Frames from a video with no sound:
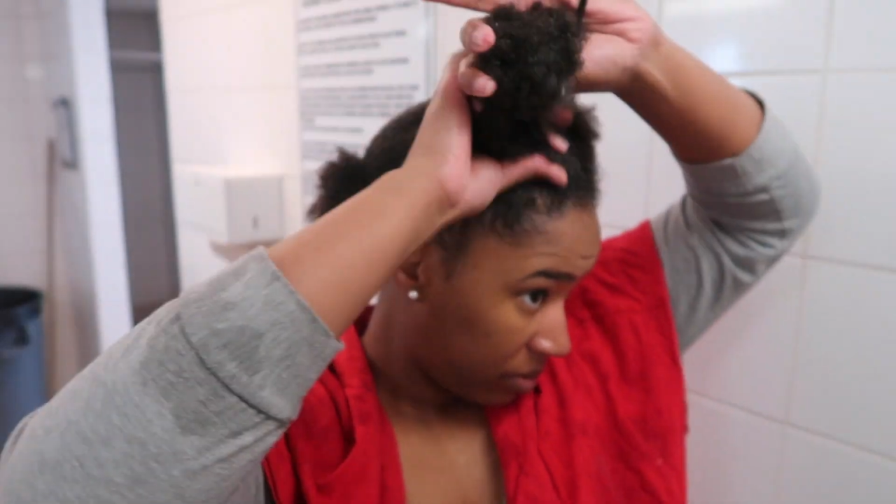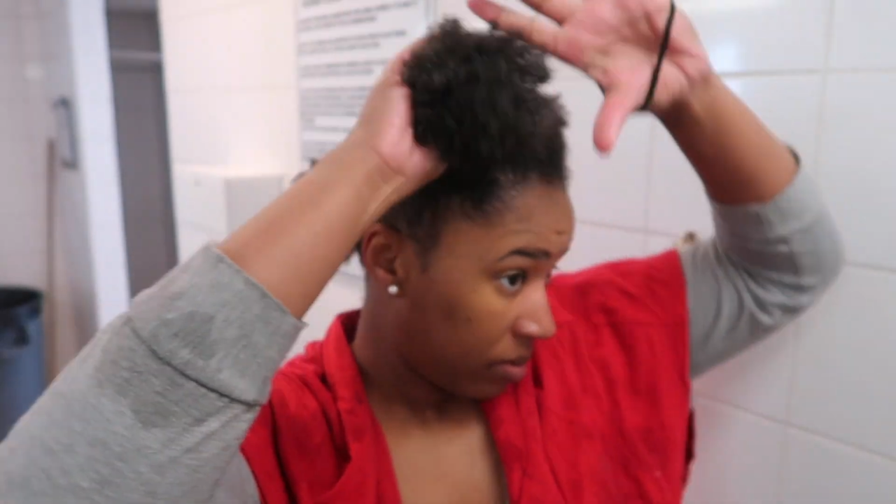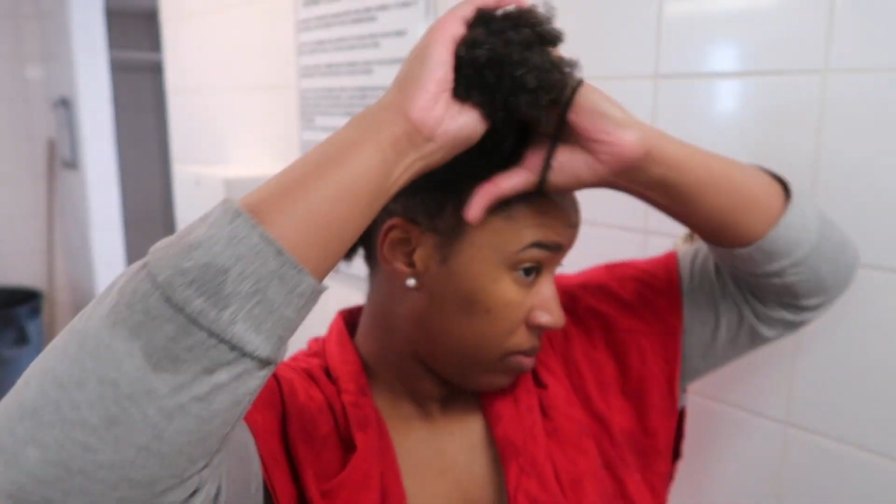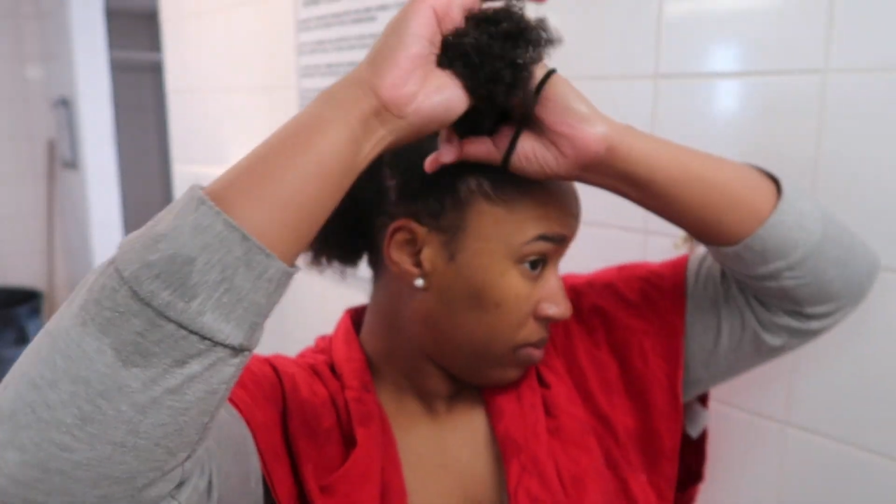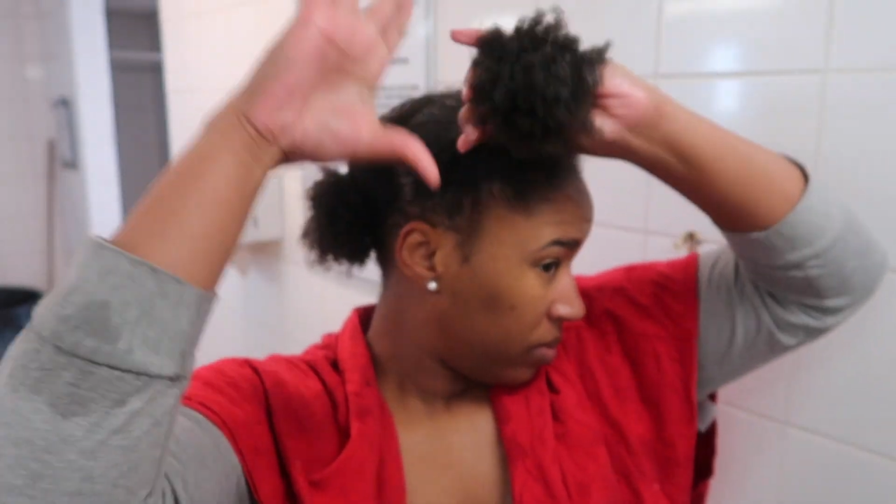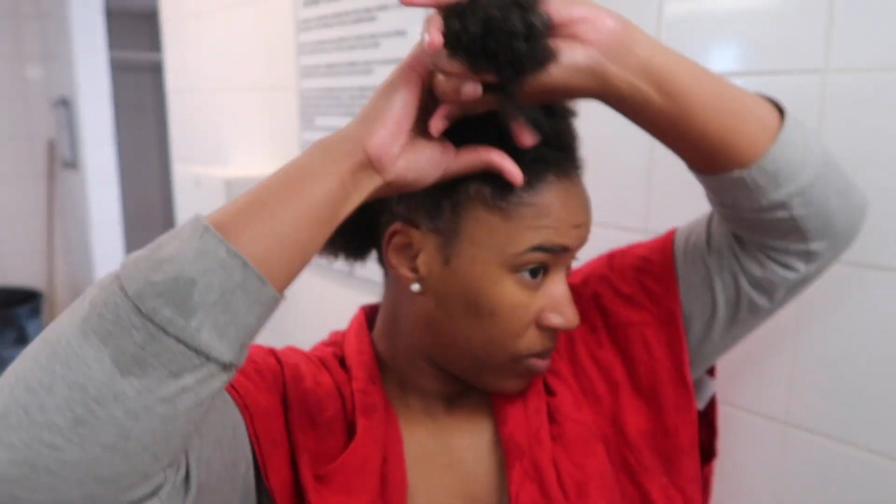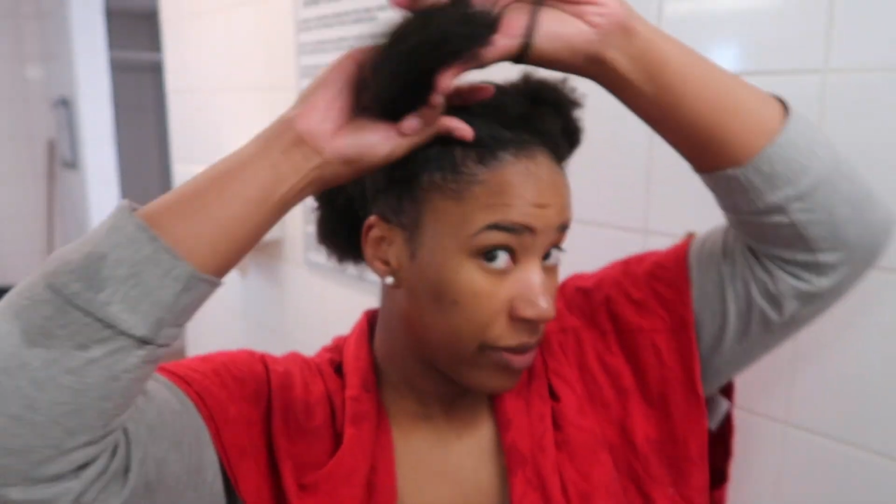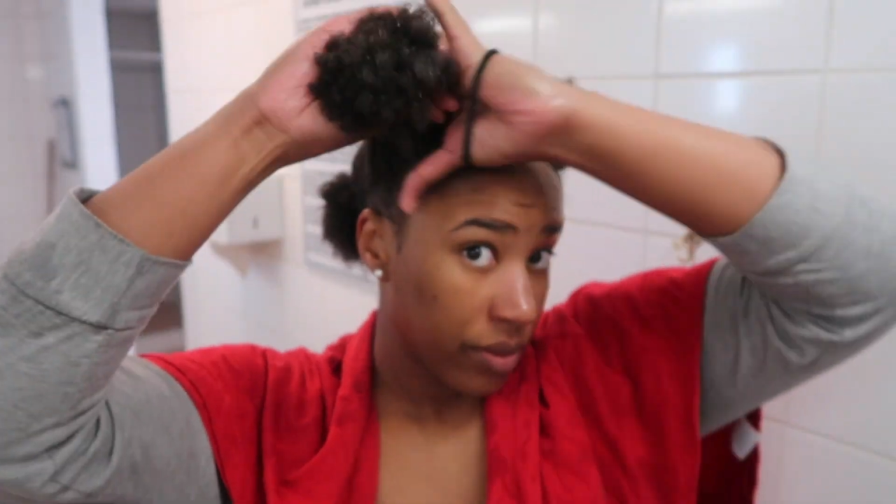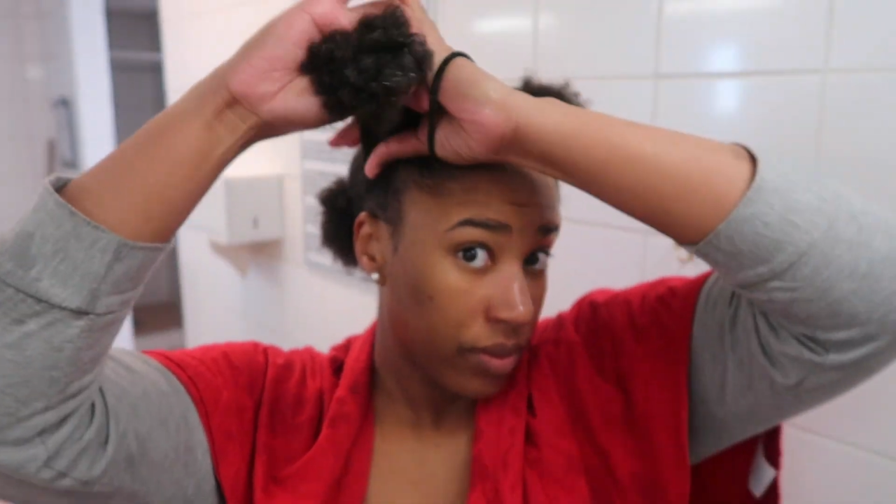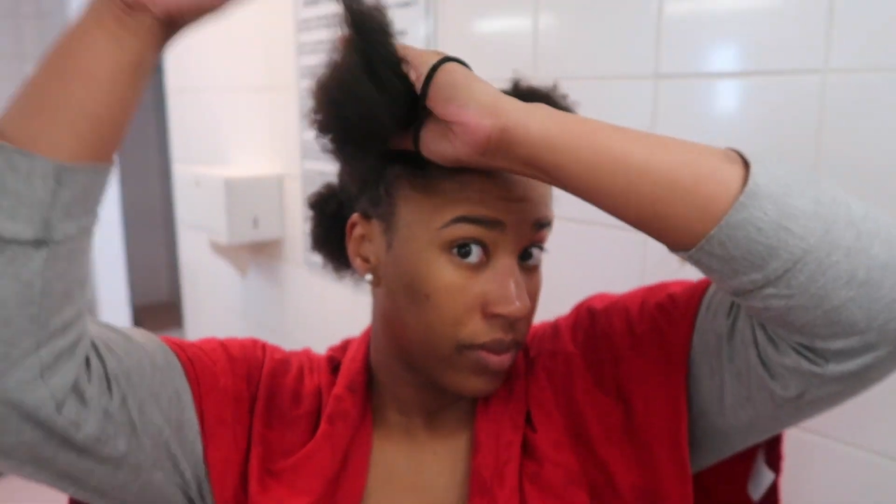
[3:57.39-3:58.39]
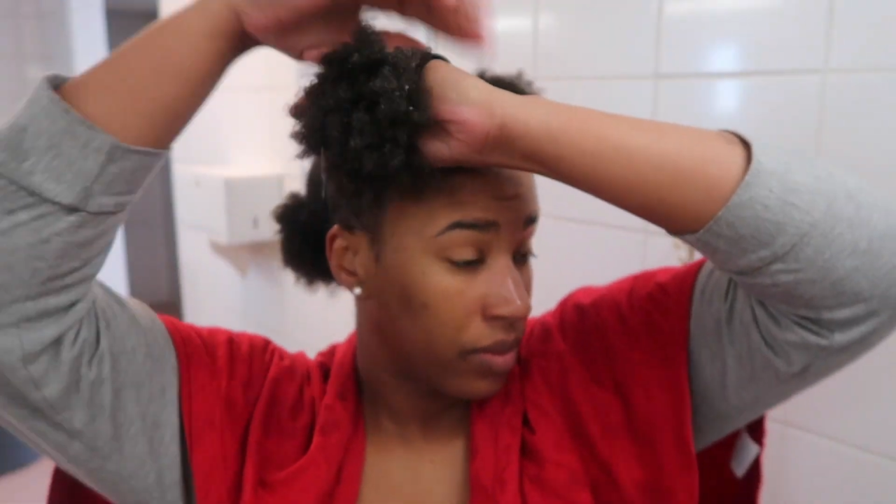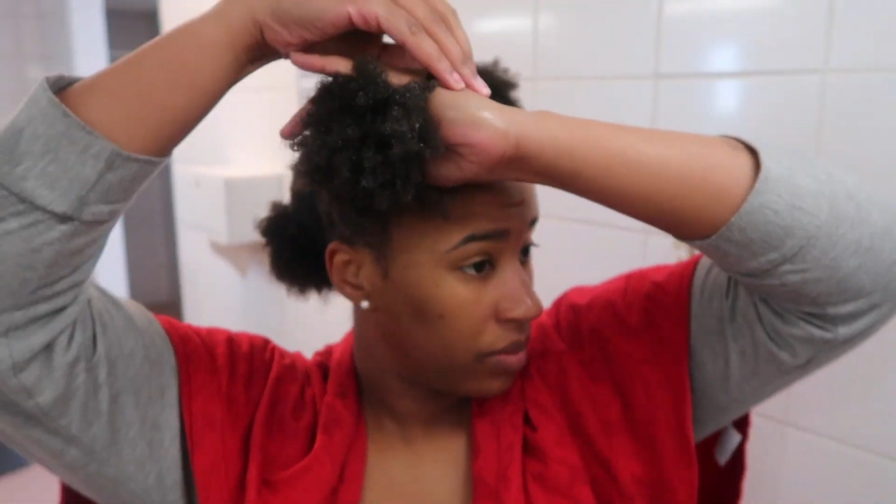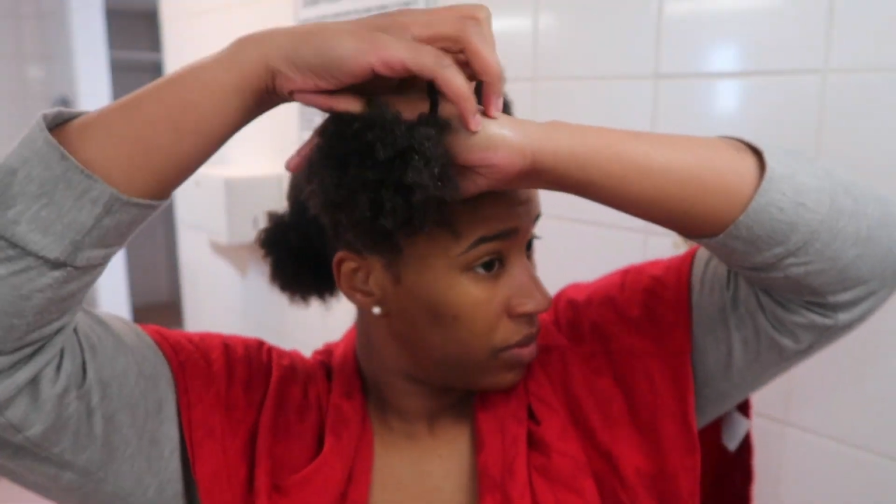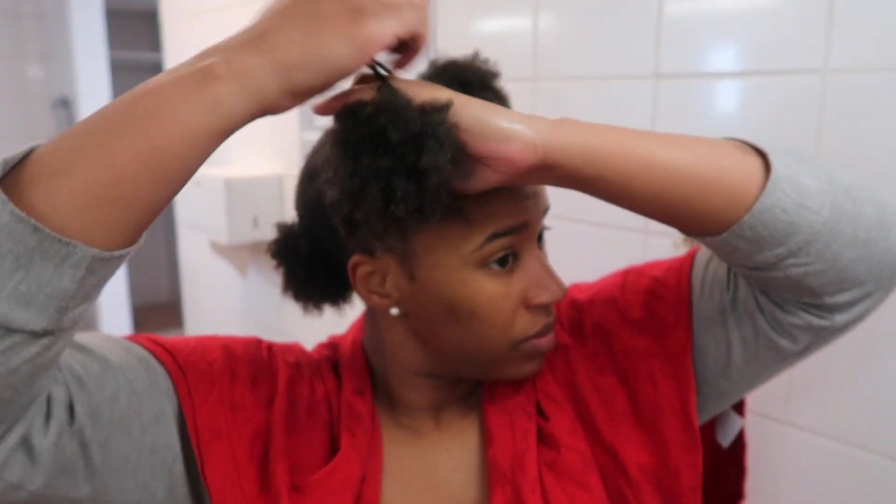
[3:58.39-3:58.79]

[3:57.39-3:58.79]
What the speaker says: It looks real dry,